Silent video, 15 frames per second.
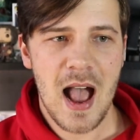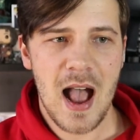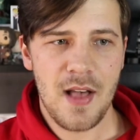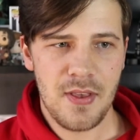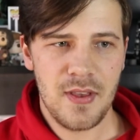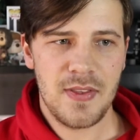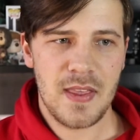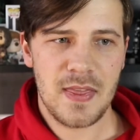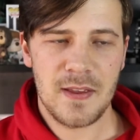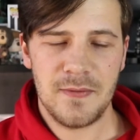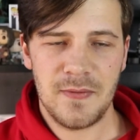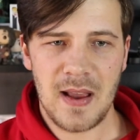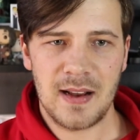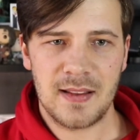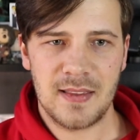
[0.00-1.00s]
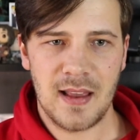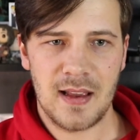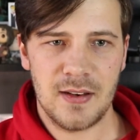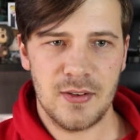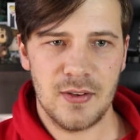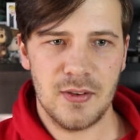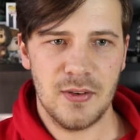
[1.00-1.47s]
other than the fact
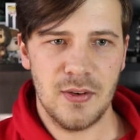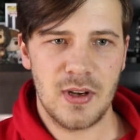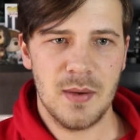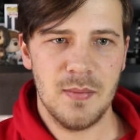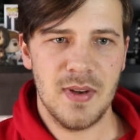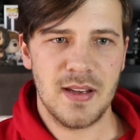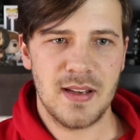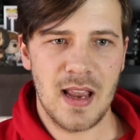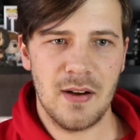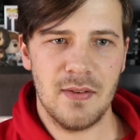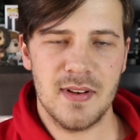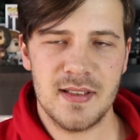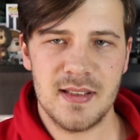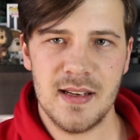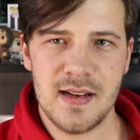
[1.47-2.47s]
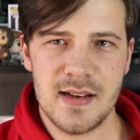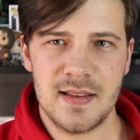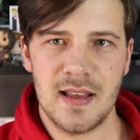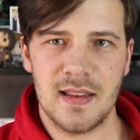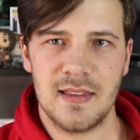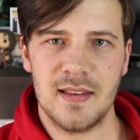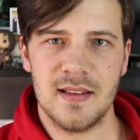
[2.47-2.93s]
that you can be guaranteed
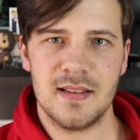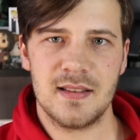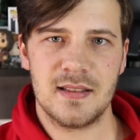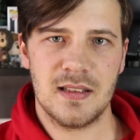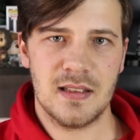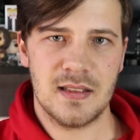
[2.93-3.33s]
that this